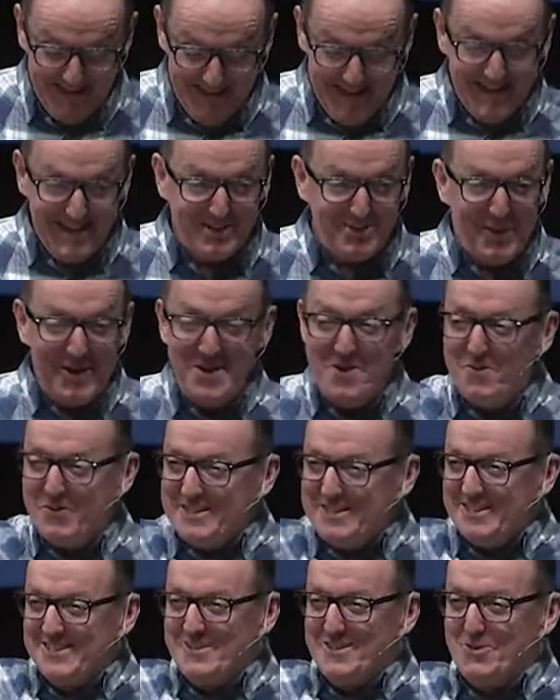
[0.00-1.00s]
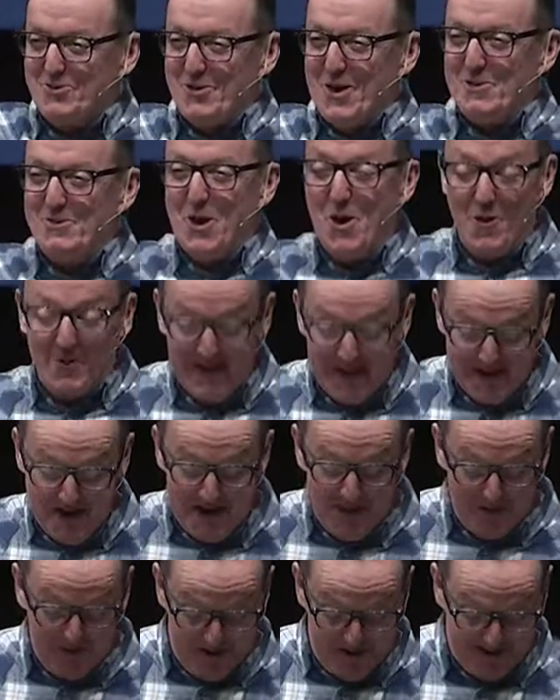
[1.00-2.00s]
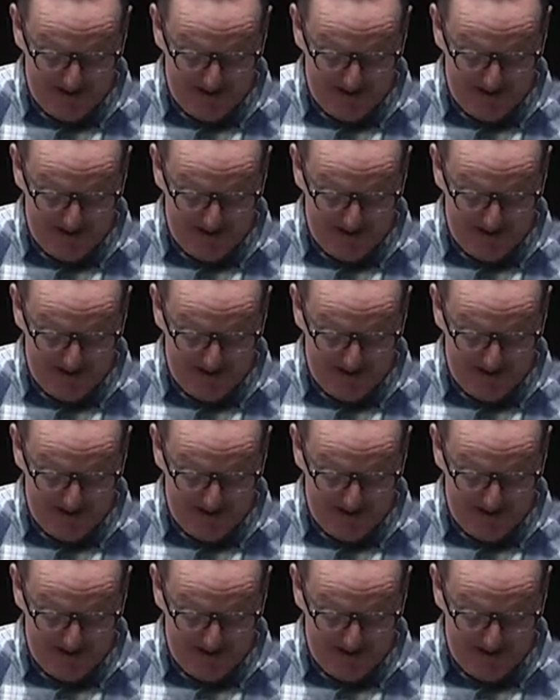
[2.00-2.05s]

That's why no one sits in the front row. They know.